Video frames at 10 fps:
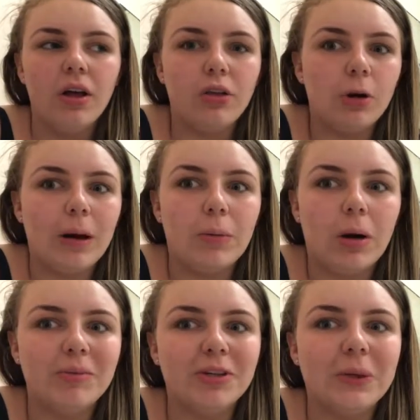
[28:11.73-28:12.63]
thought about
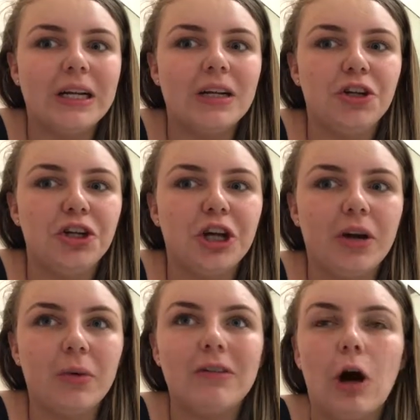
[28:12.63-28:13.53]
what I'm doing, and you
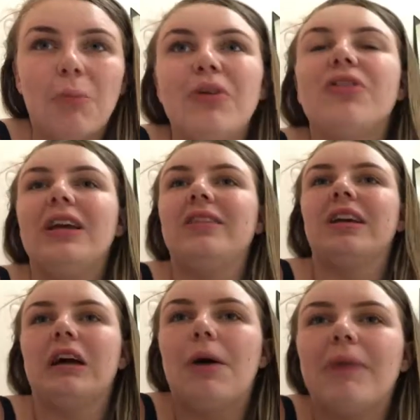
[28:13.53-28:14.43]
know, I've got to book things,
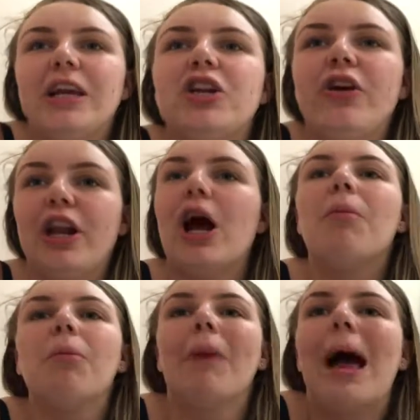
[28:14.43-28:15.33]
I've got to make sure, you know,
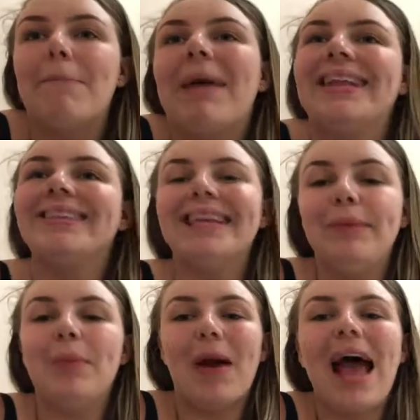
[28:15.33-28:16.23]
I'm, I'm mentally
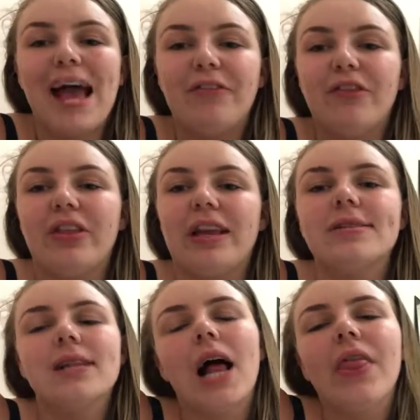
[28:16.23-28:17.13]
prepared for
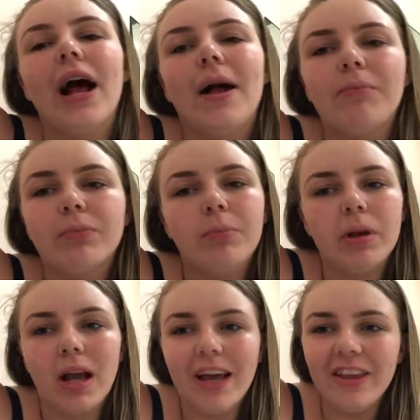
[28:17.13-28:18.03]
things like that.
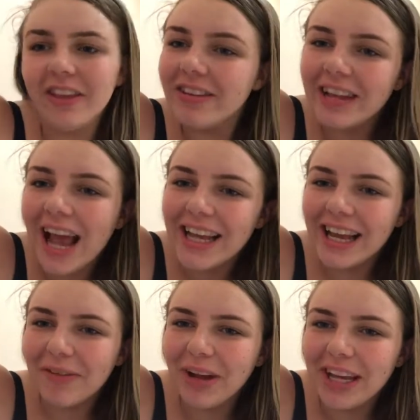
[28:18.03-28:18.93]
But like the other day,
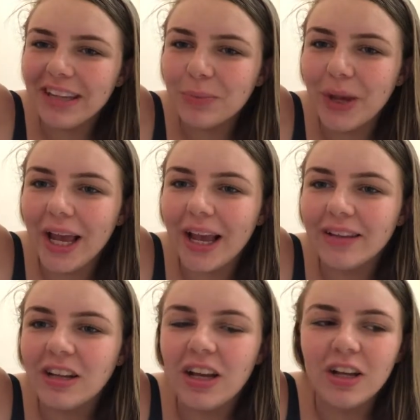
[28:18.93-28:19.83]
getting my ears
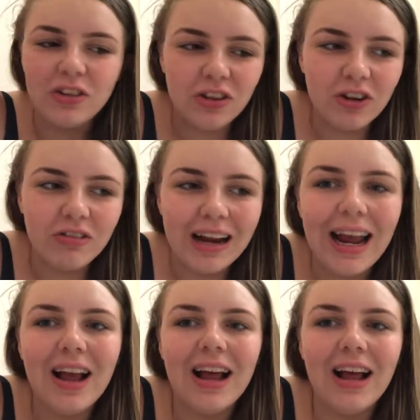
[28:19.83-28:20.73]
pierced, saw it,